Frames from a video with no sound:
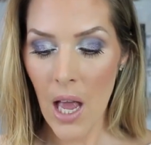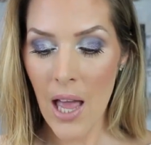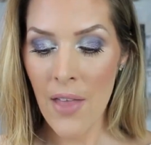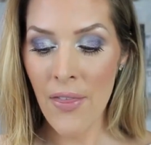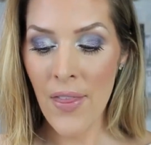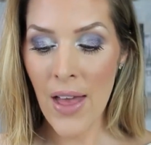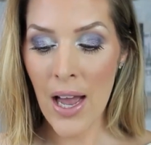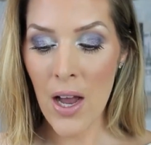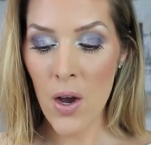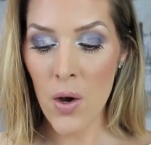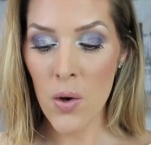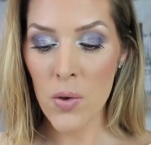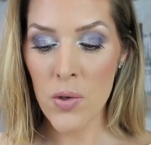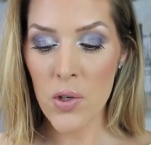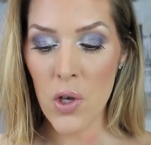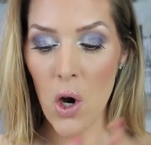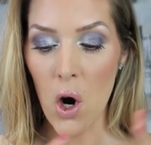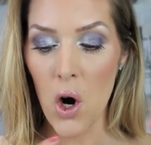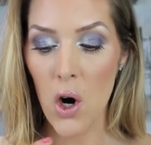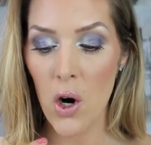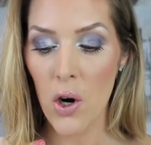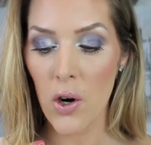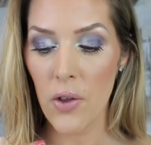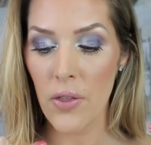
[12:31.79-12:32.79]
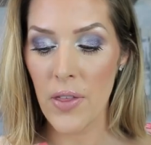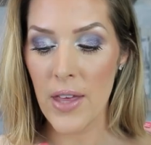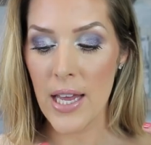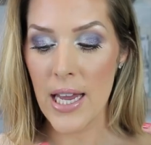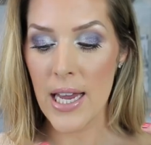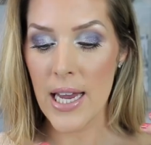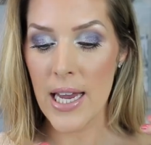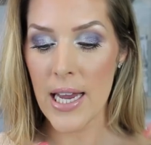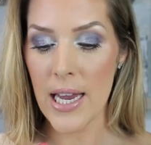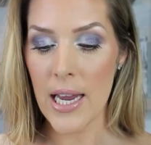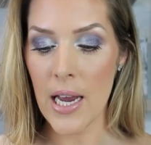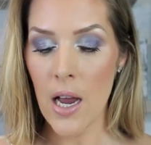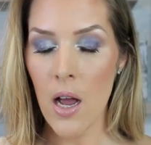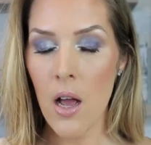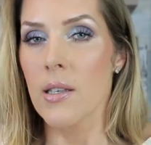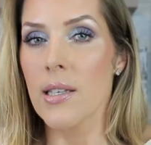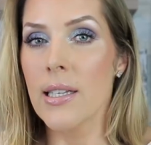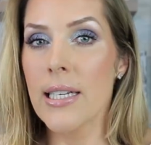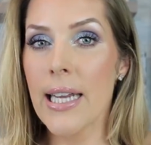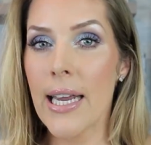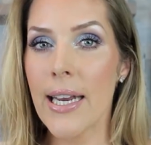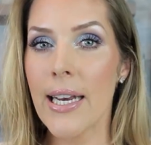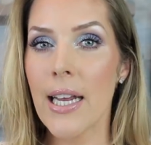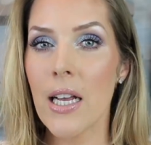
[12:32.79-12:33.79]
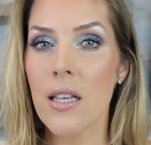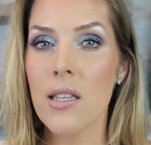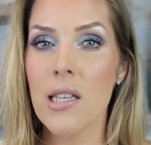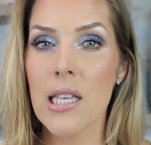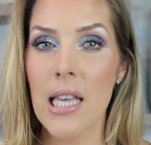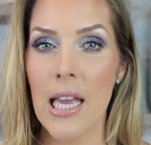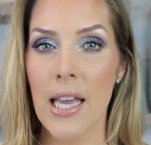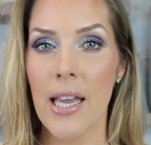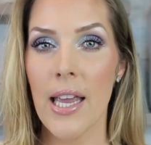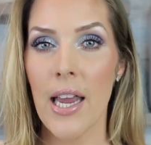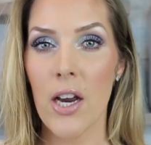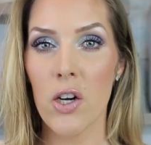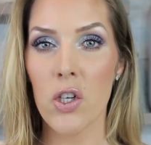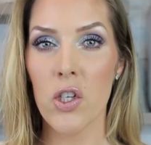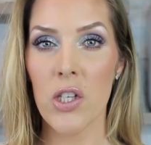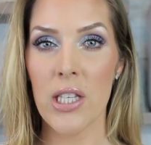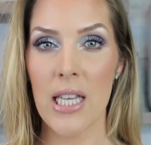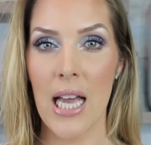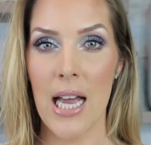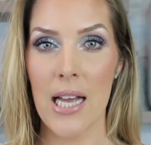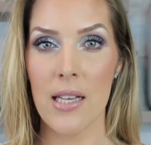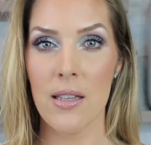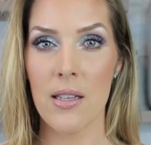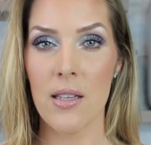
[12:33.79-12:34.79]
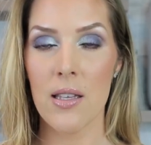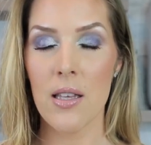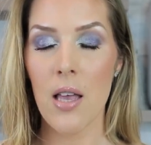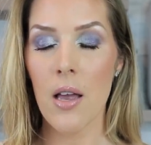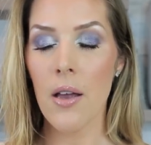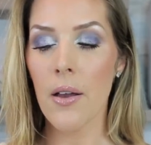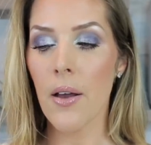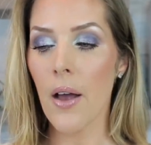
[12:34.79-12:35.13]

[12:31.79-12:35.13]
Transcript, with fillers: And those are the standout skincare sets.